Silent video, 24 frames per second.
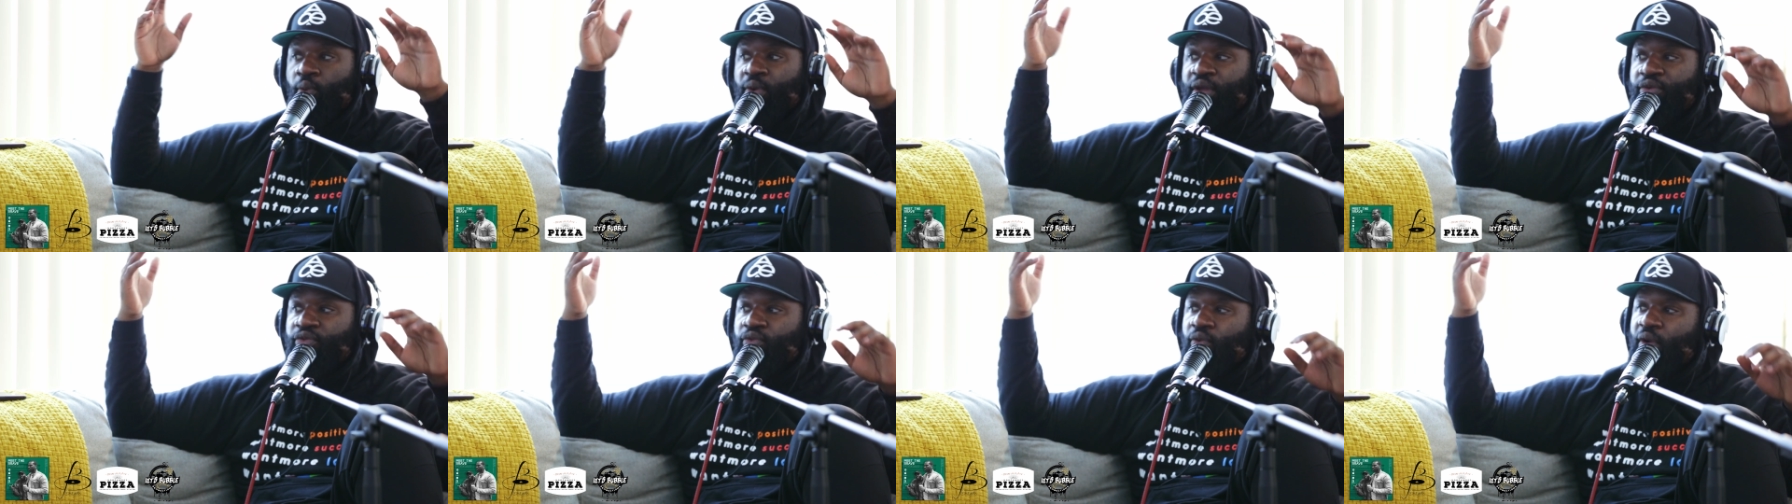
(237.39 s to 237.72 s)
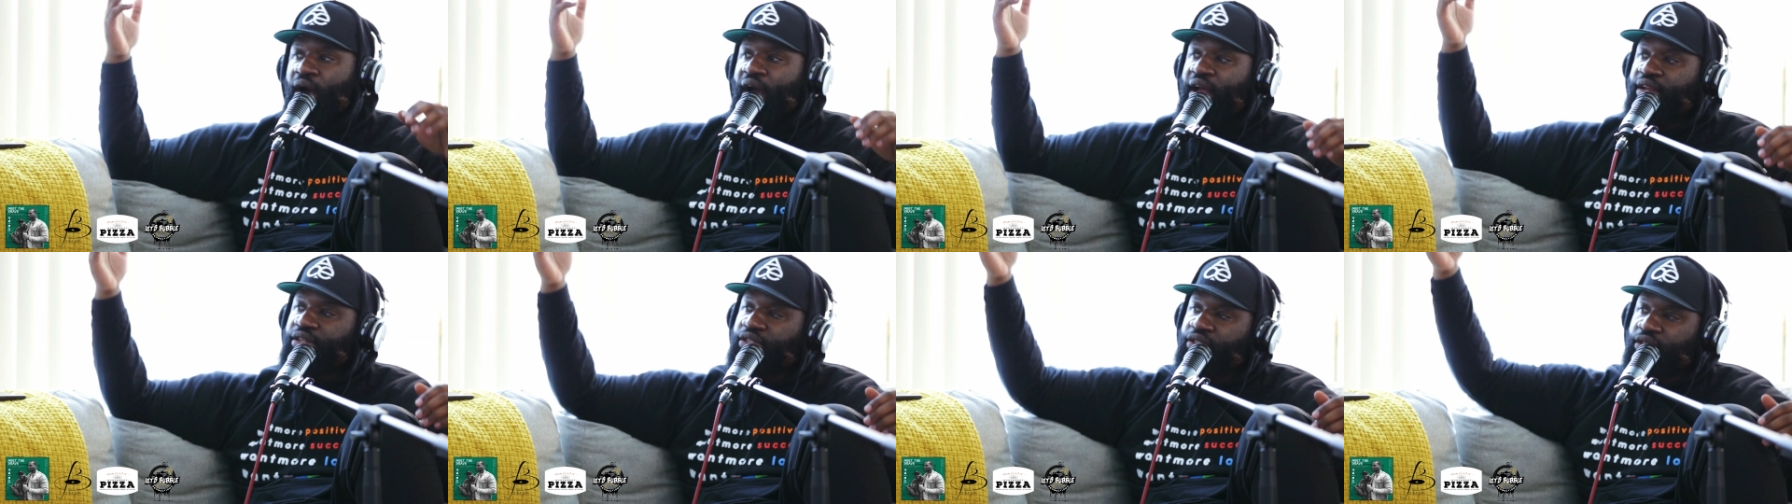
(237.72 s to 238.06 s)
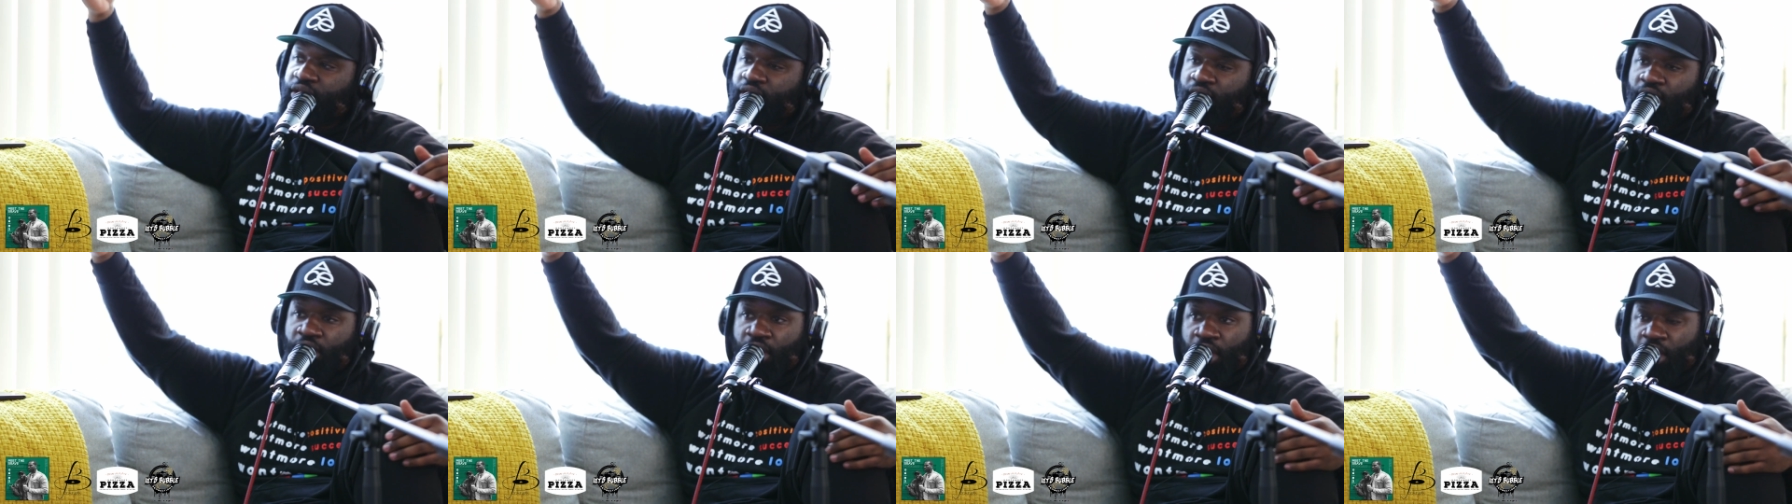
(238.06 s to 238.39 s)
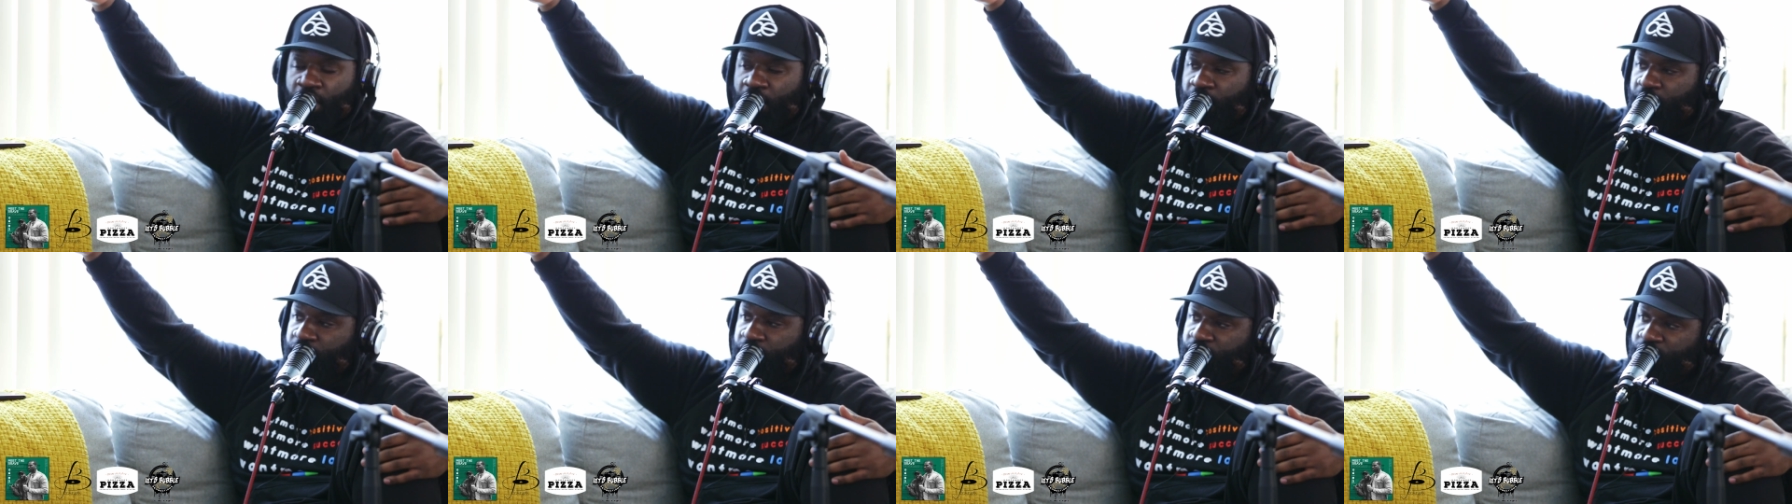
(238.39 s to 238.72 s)
We've watched
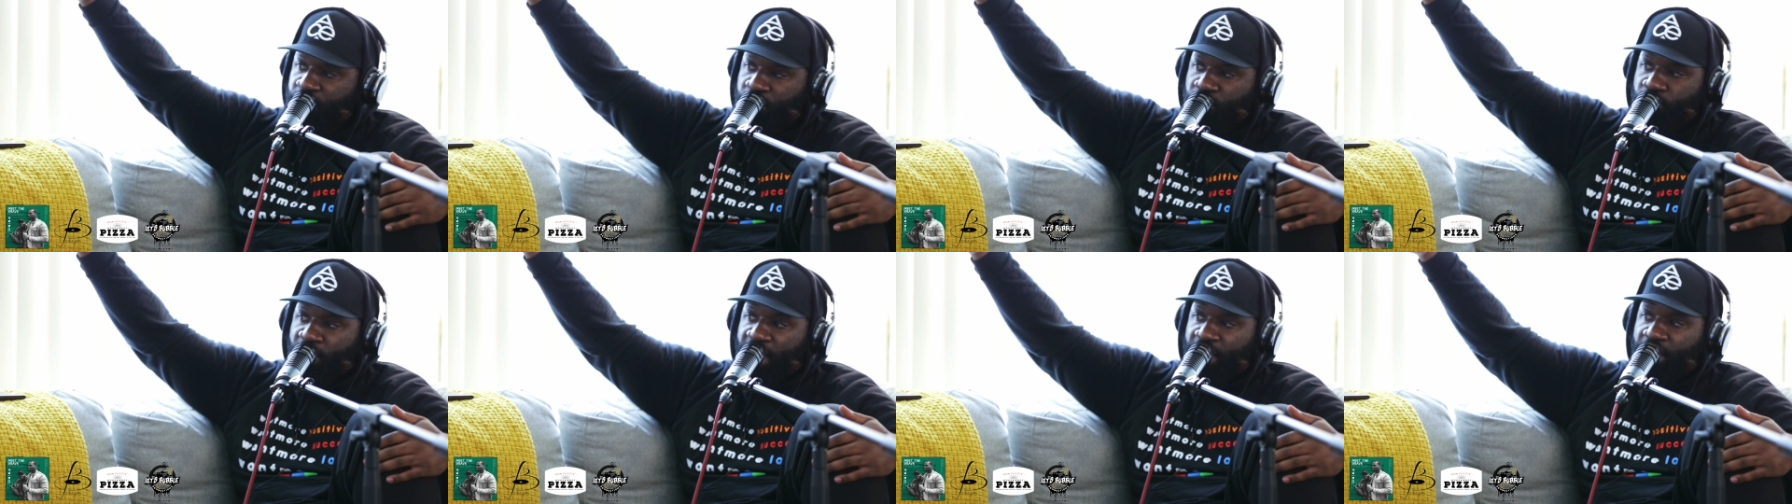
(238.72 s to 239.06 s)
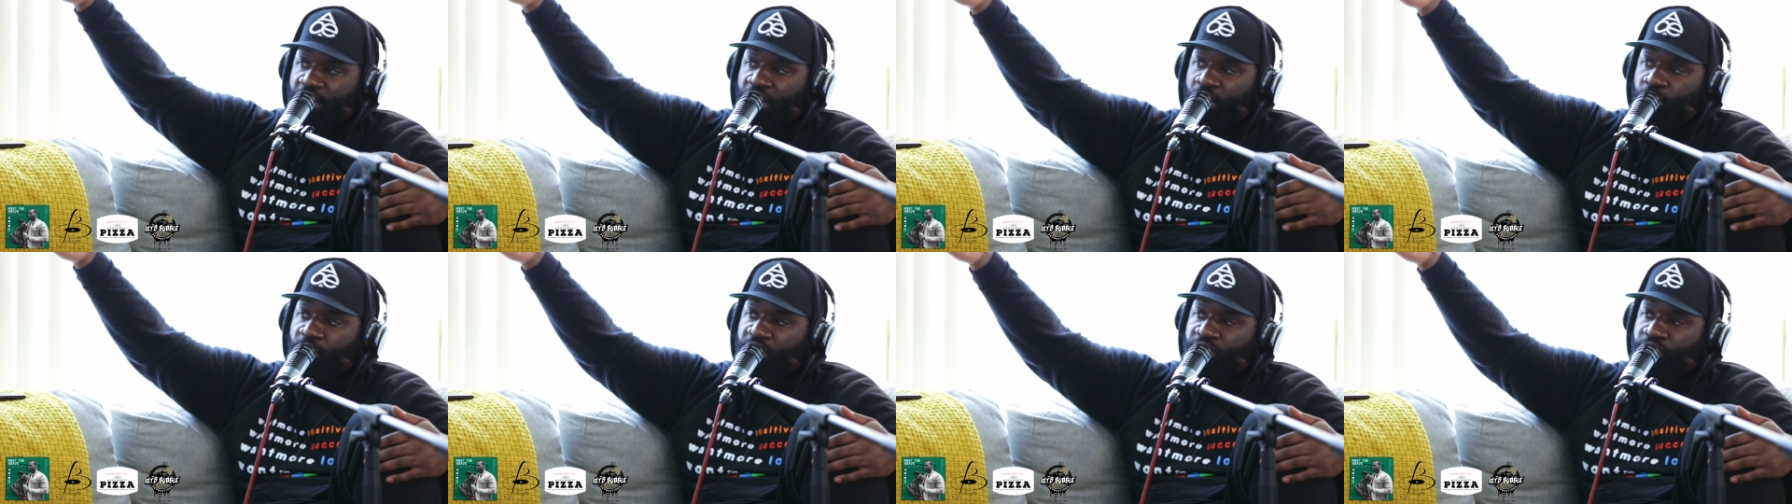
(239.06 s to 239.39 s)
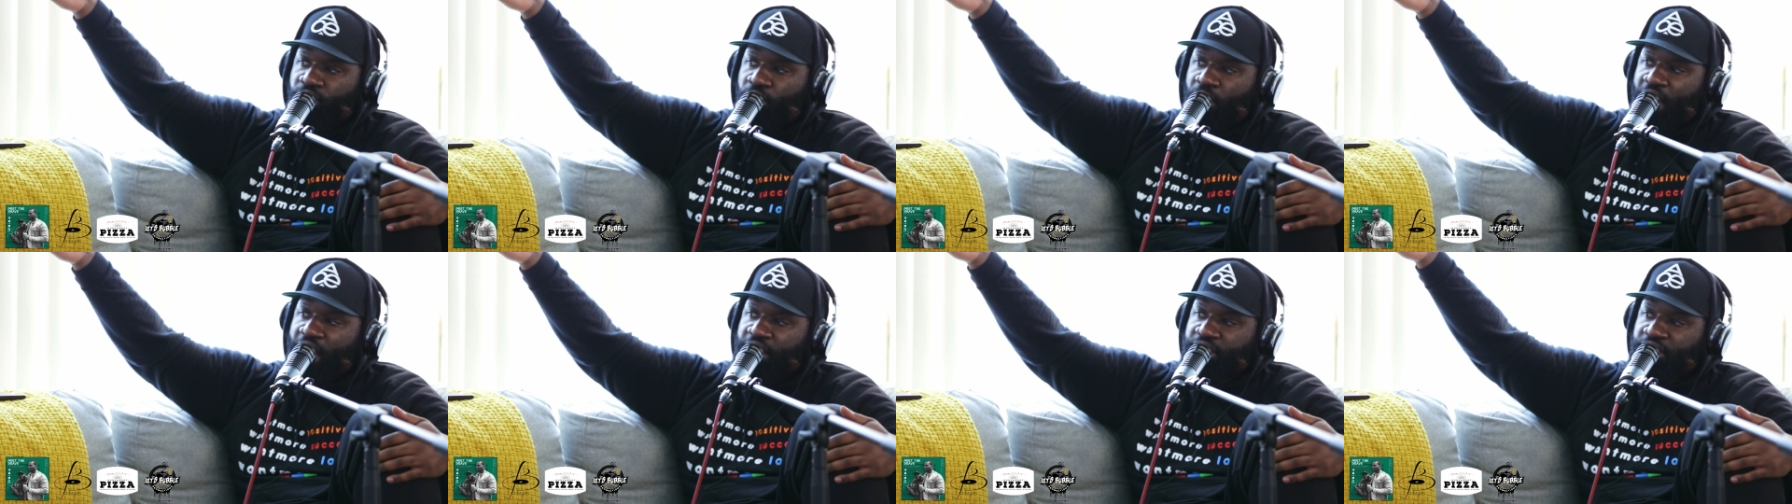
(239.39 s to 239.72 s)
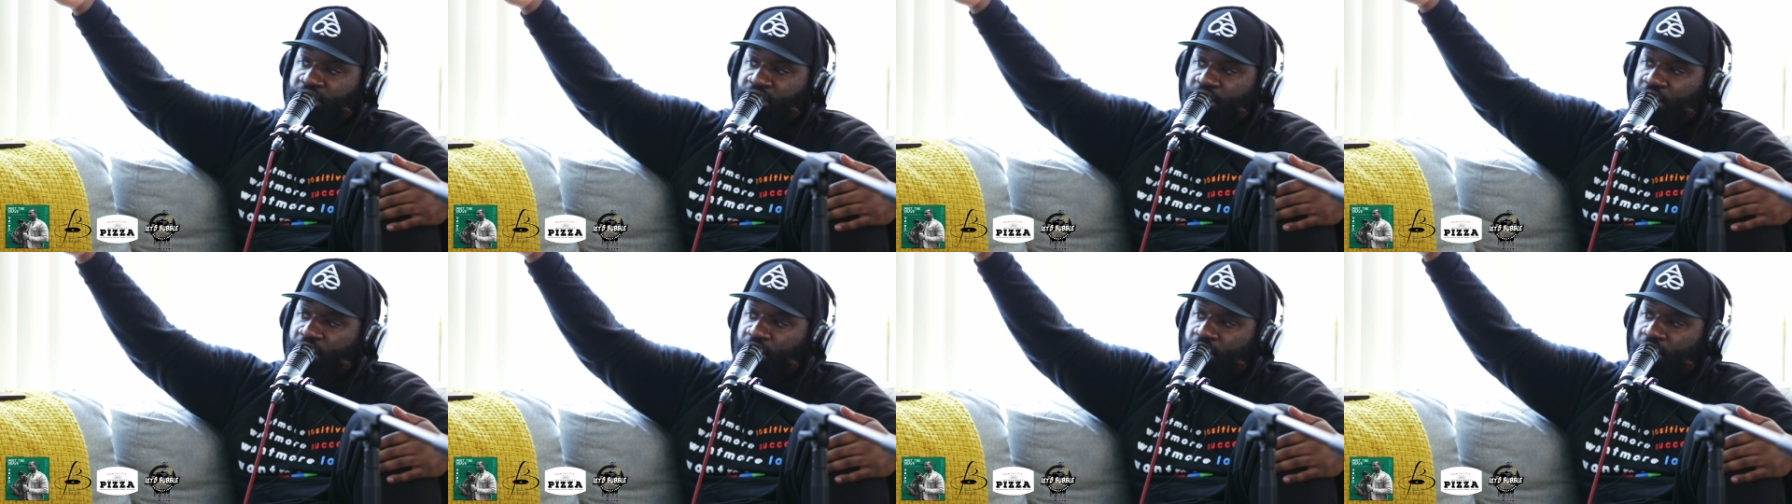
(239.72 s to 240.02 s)
just right here. We've watched